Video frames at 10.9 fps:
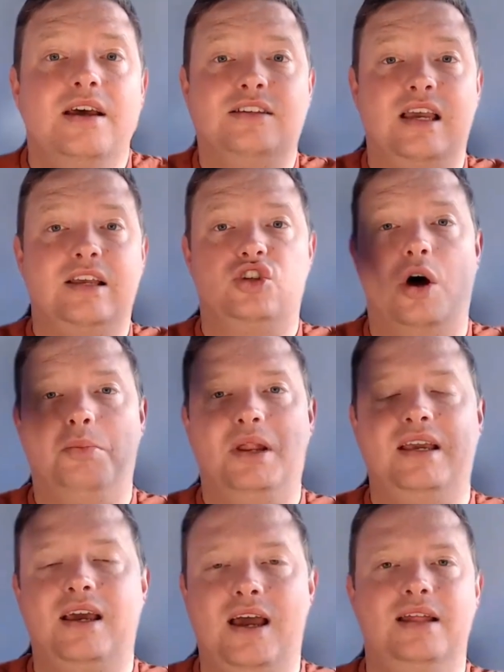Say top
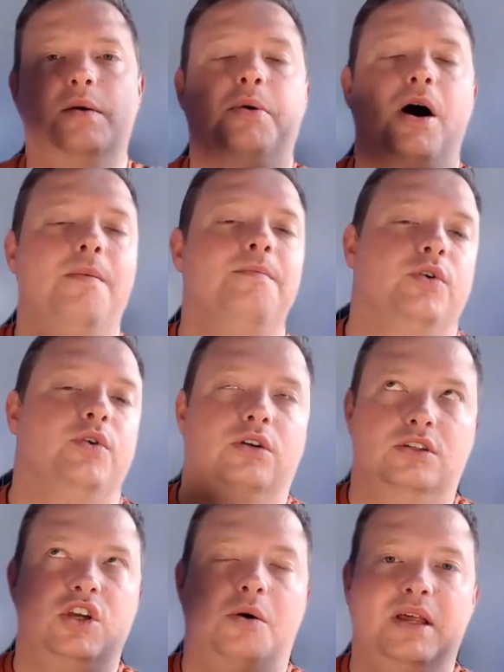link at the bottom or
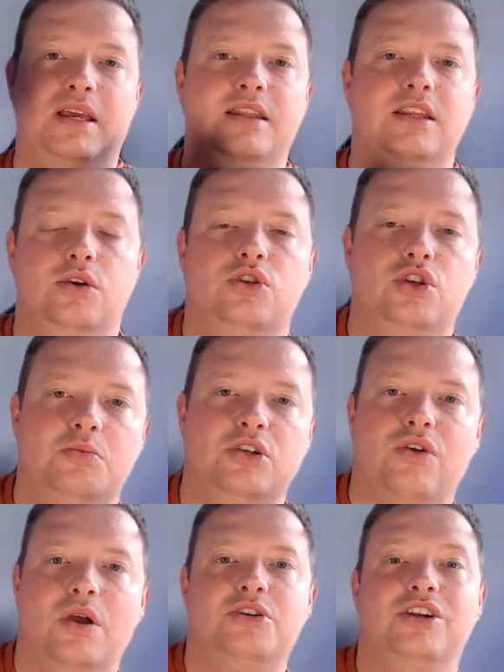top link in the YouTube
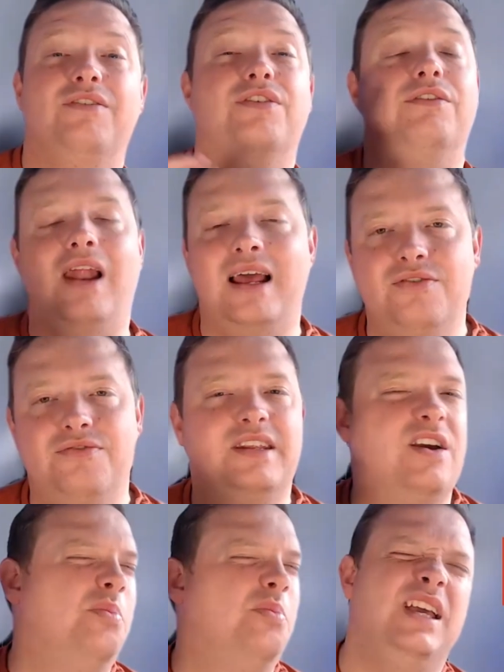description. If you've liked the
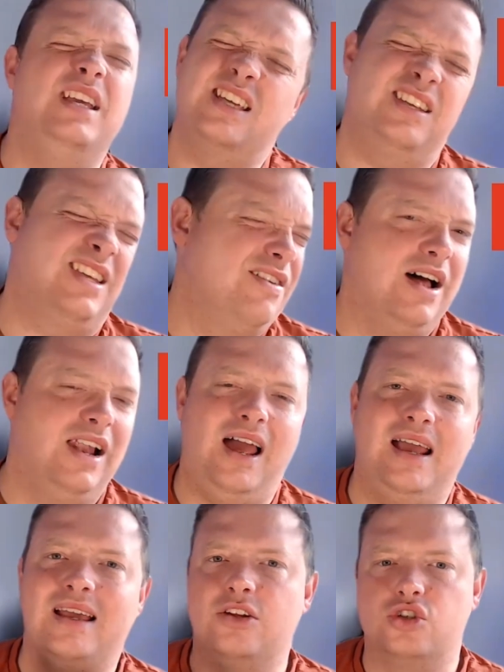video, please give it a
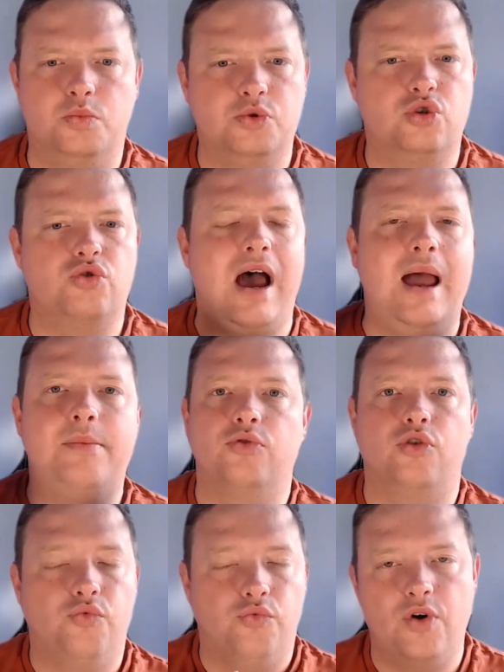like and a subscribe.
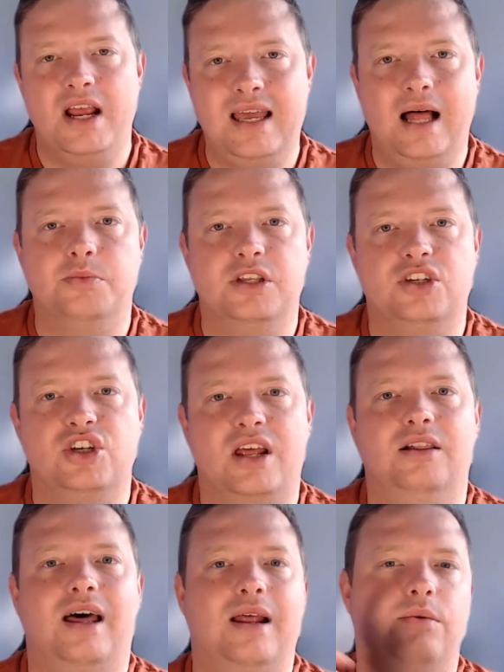It greatly helps the
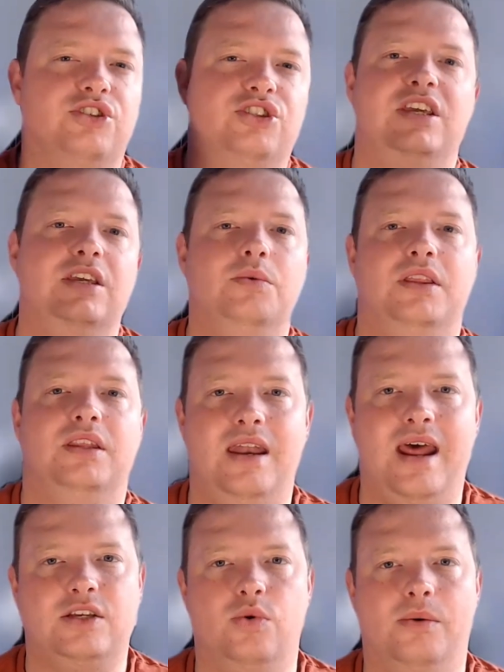channel, and I will see you in the next